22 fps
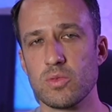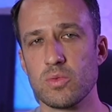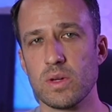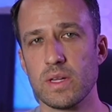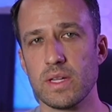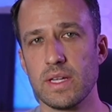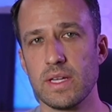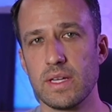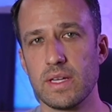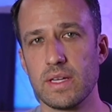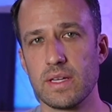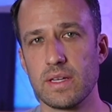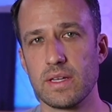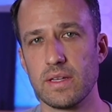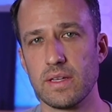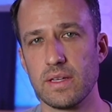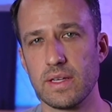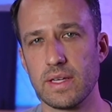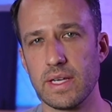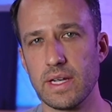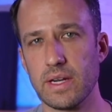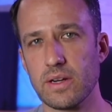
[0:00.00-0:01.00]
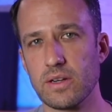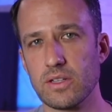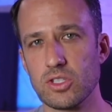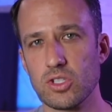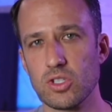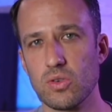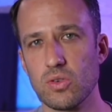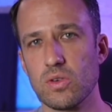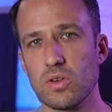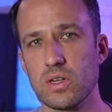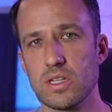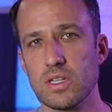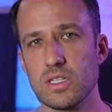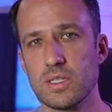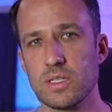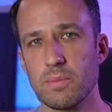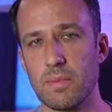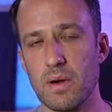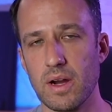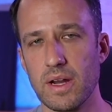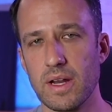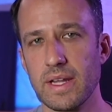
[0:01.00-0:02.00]
really geared
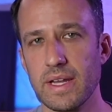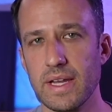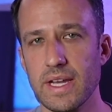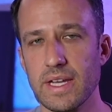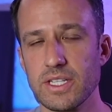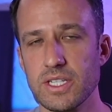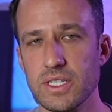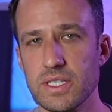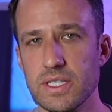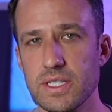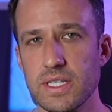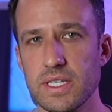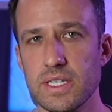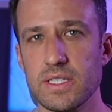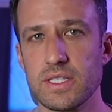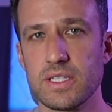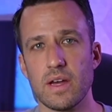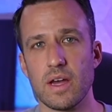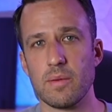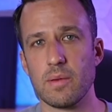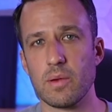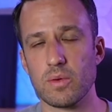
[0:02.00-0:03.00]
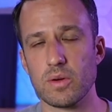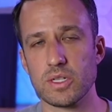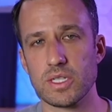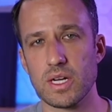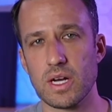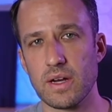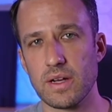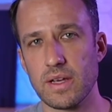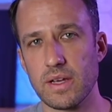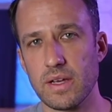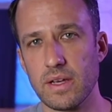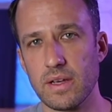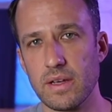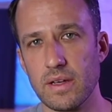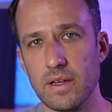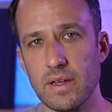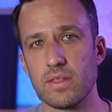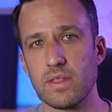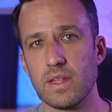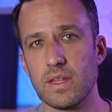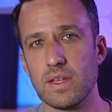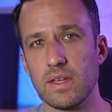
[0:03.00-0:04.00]
towards marketing agencies, I mean, we're talking
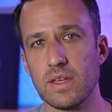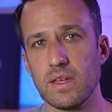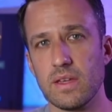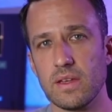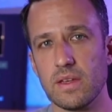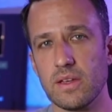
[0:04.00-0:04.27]
the